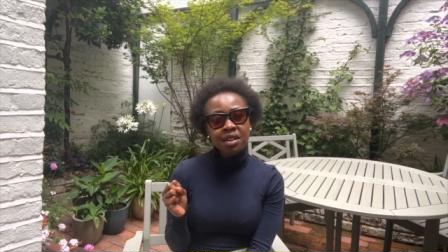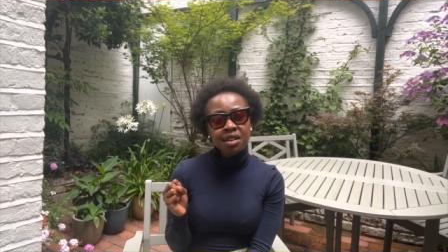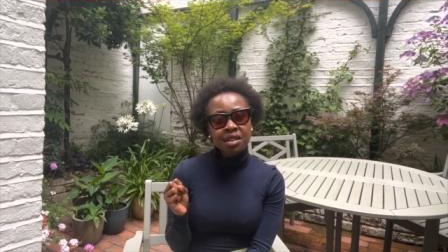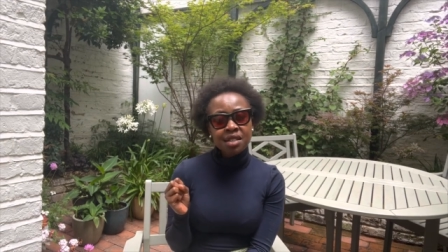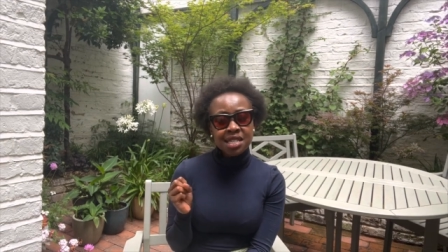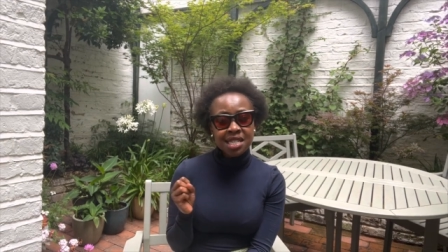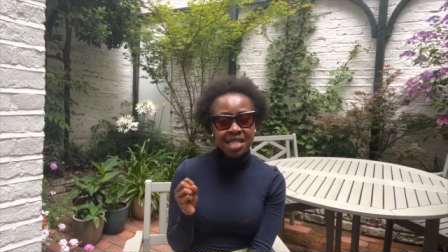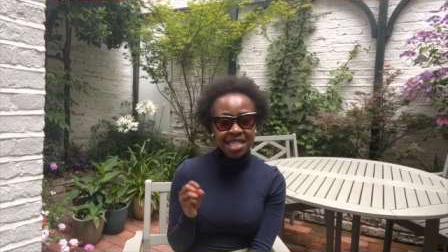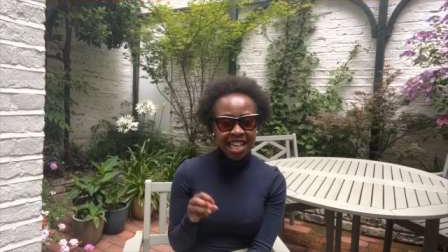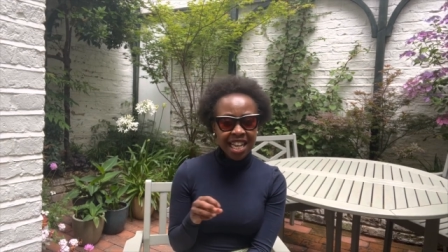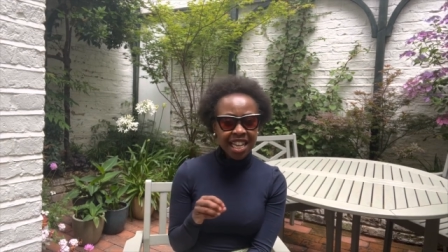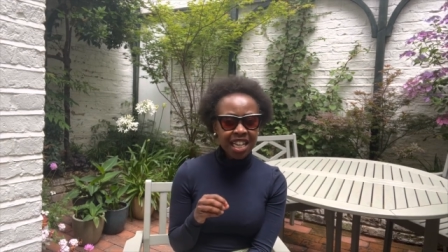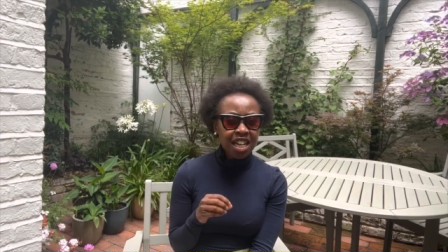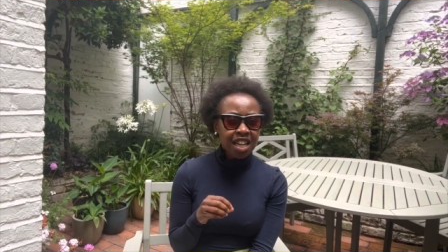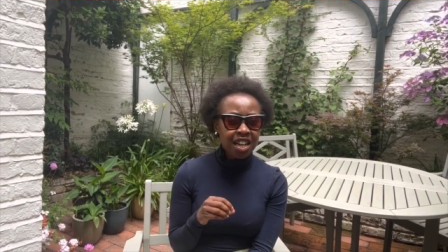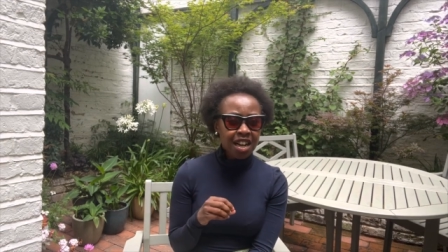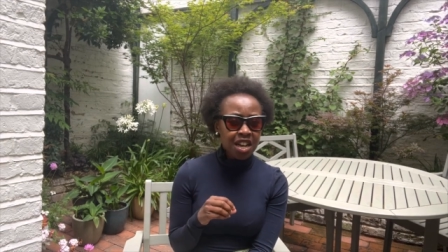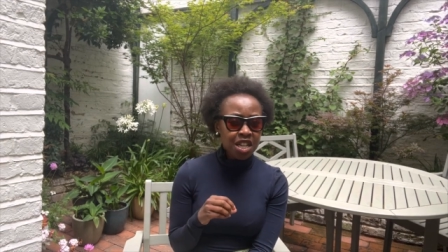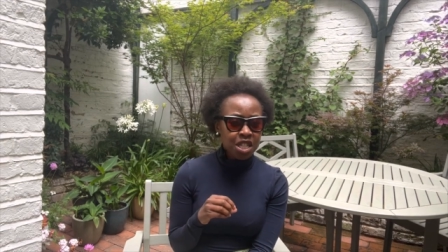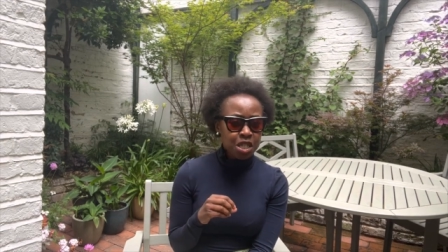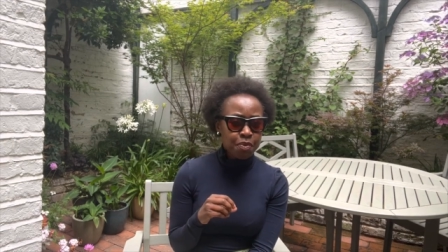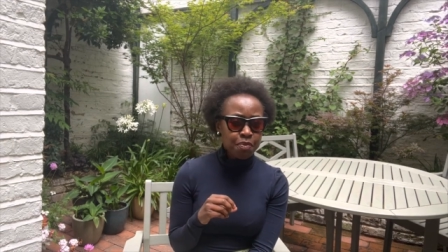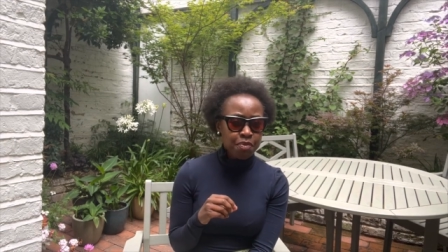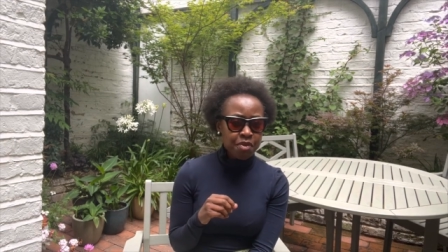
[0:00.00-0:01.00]

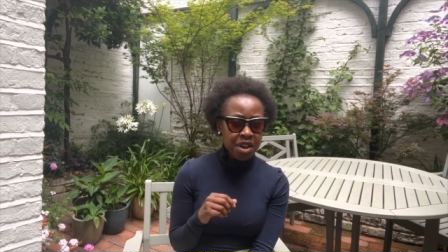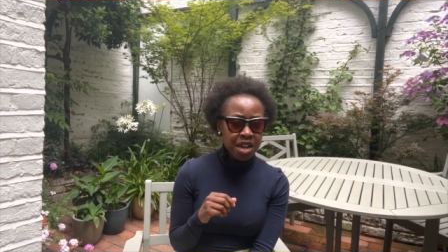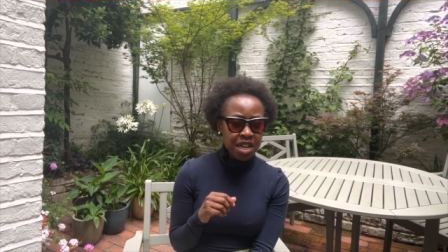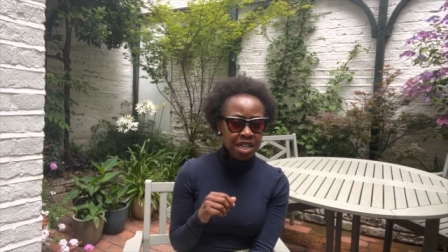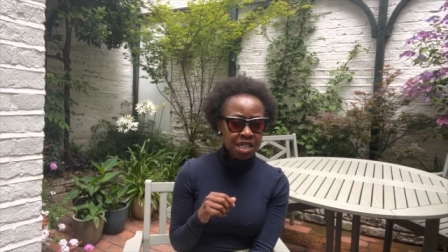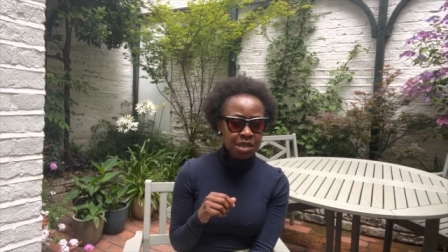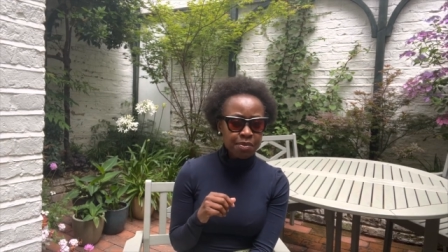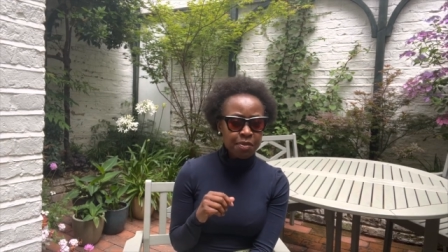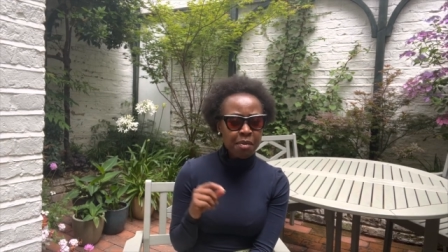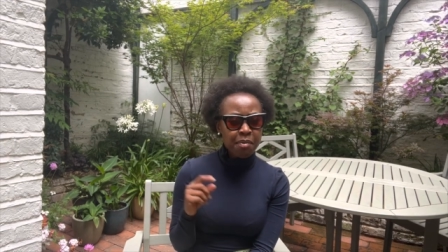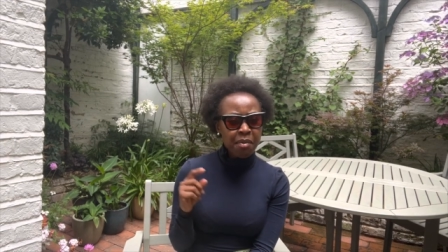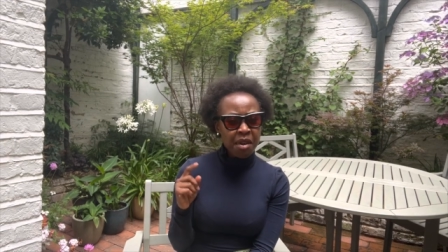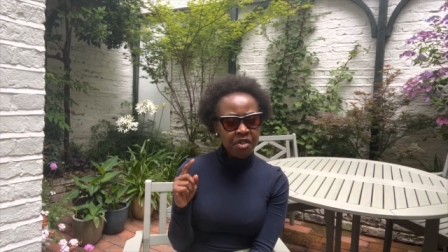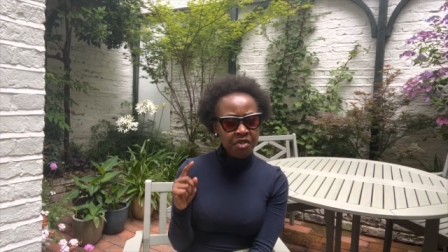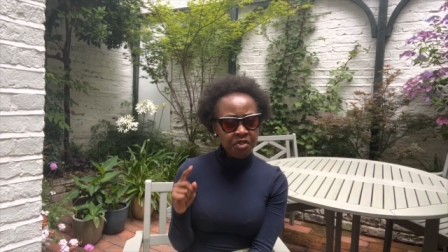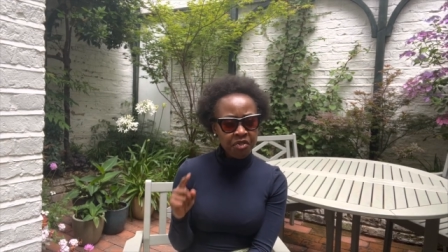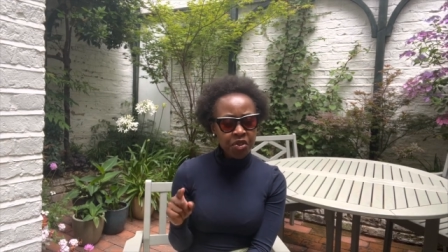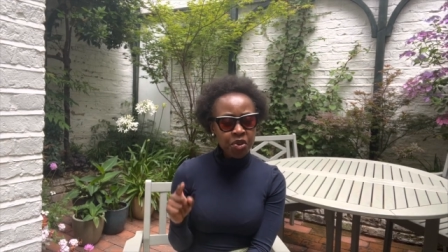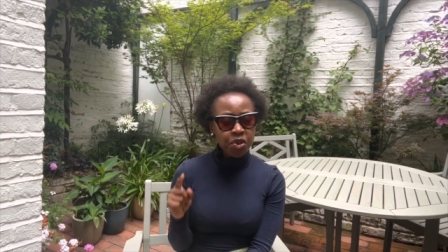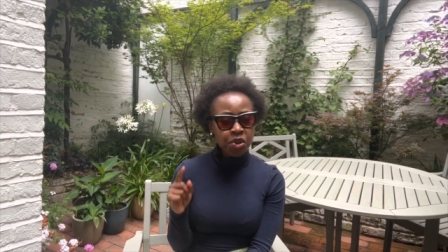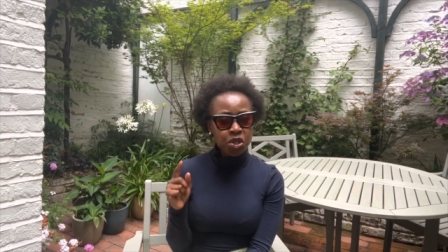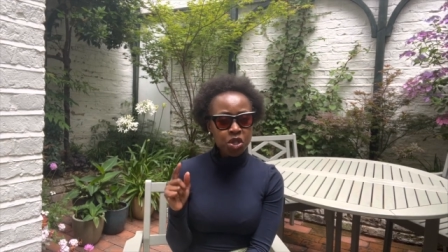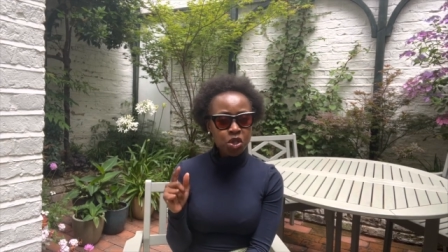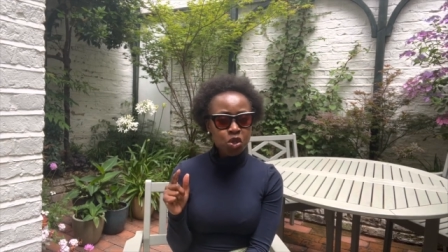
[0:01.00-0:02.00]
sunglass brands, but my
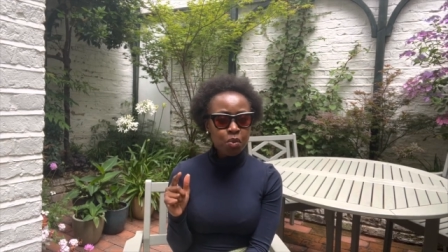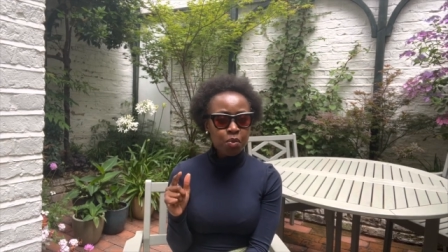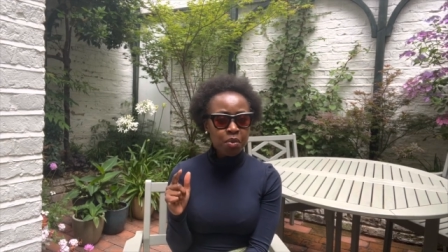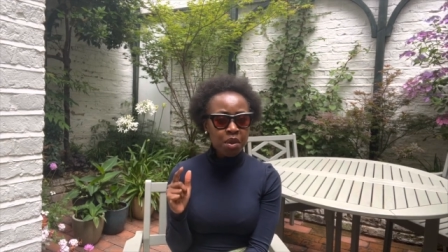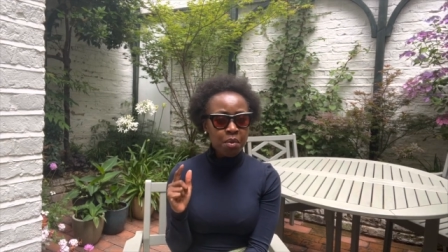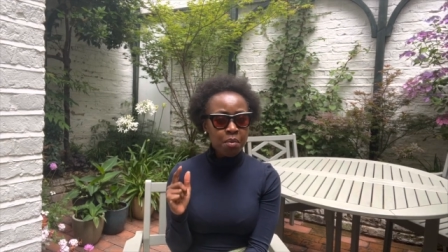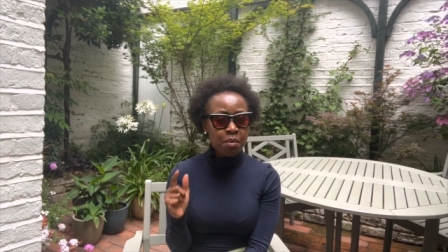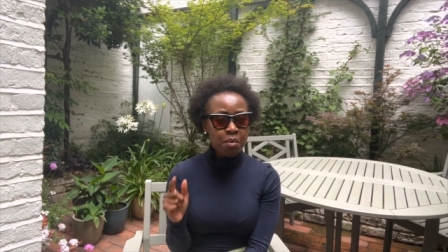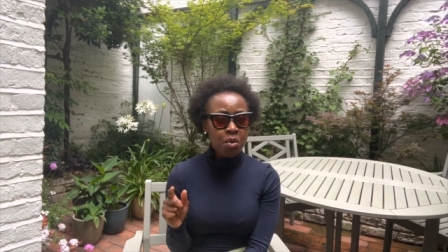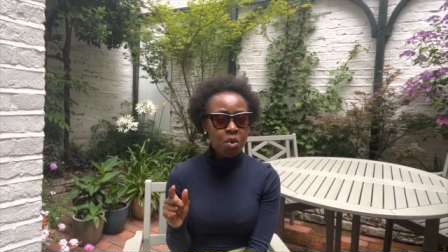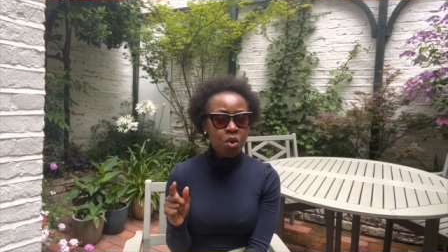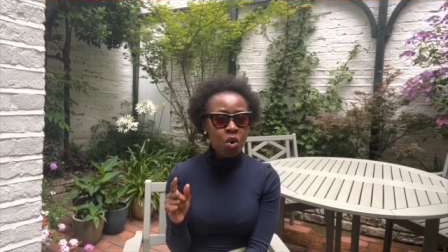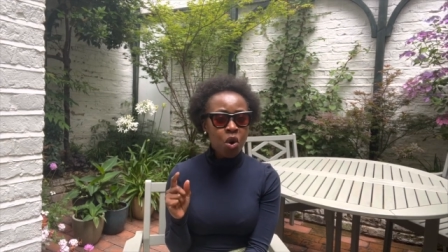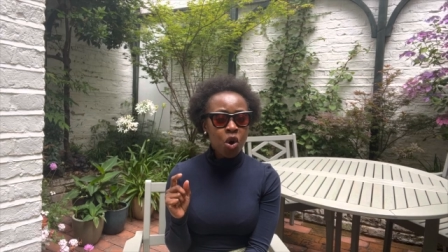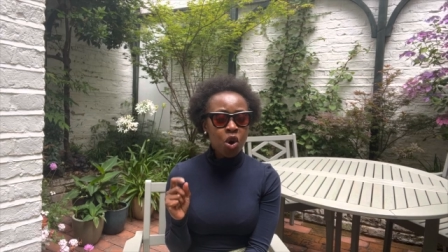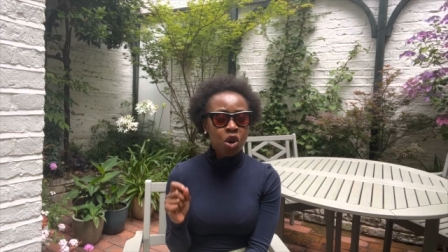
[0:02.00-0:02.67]
focus will be more